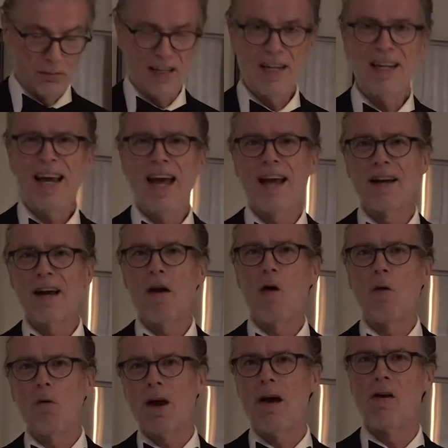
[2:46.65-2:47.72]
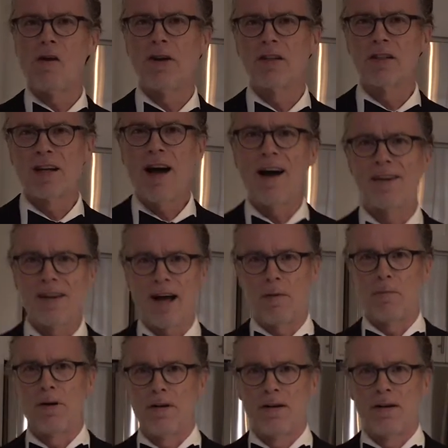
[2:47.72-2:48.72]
He had a whole orange cut up.